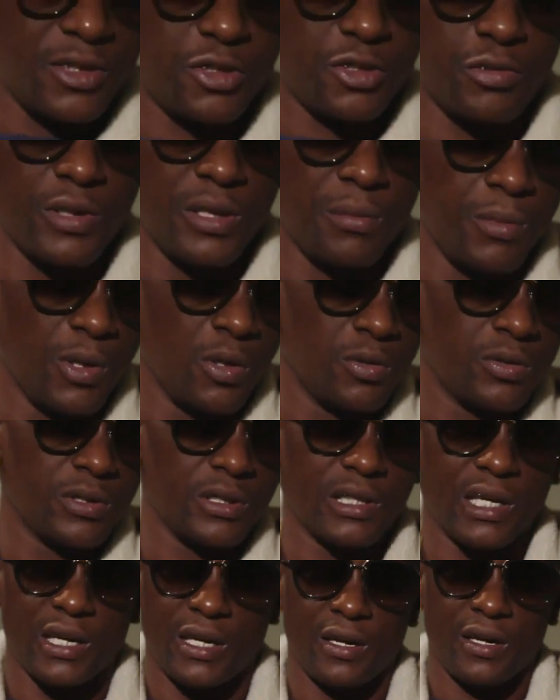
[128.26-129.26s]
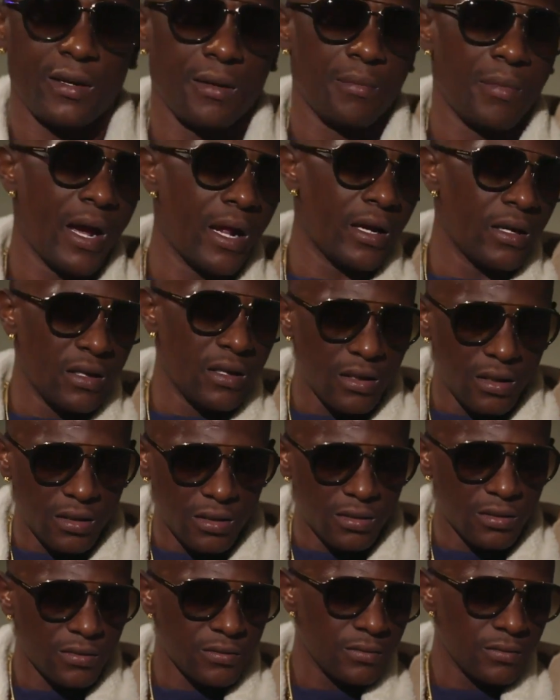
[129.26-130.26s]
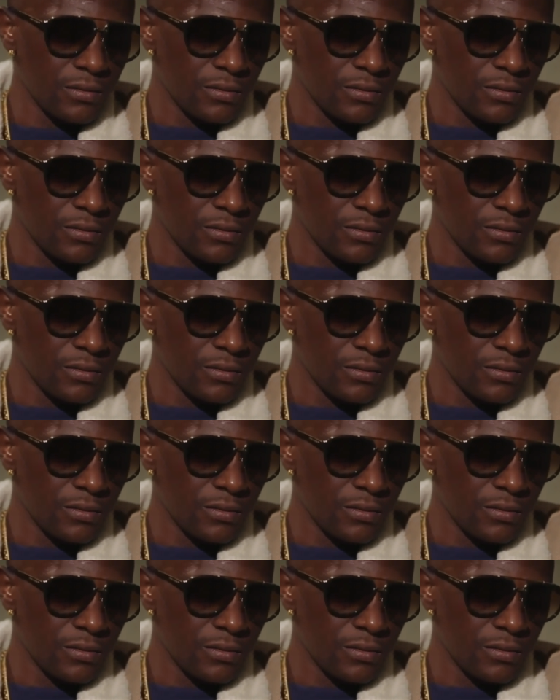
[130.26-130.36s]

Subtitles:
street music that everybody loves.